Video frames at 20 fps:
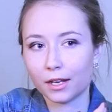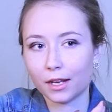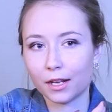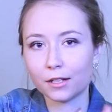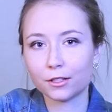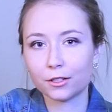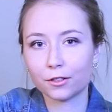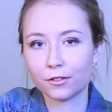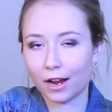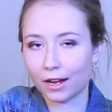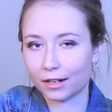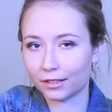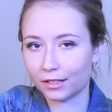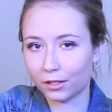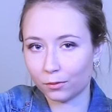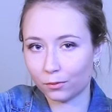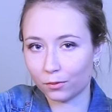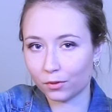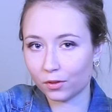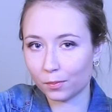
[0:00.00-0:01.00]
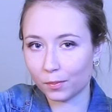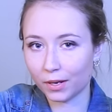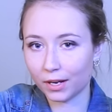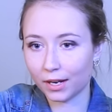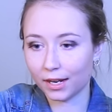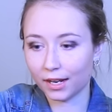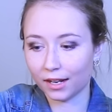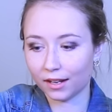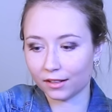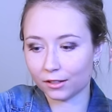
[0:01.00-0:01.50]
interacting with
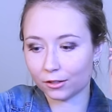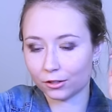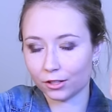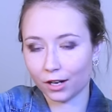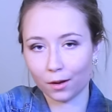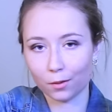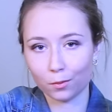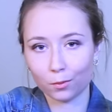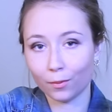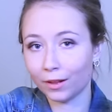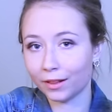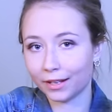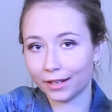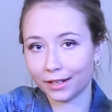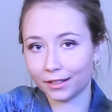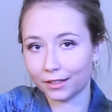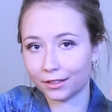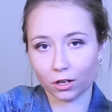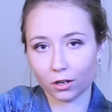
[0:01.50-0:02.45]
me and they're not willing to